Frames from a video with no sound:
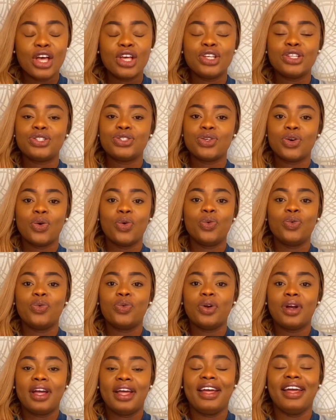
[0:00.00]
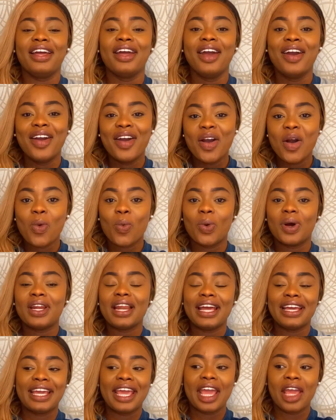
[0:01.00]
So when
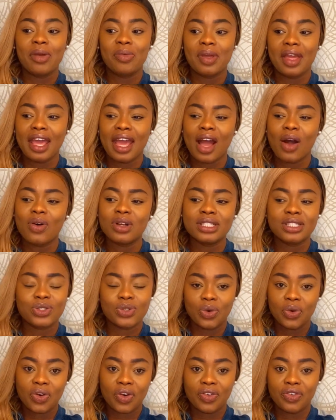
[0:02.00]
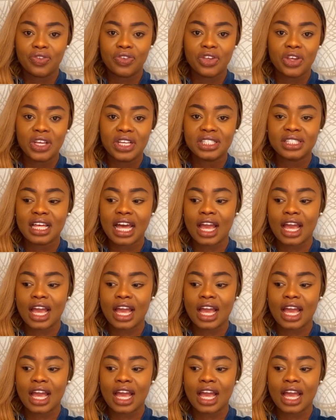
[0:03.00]
I came here, I was so confused.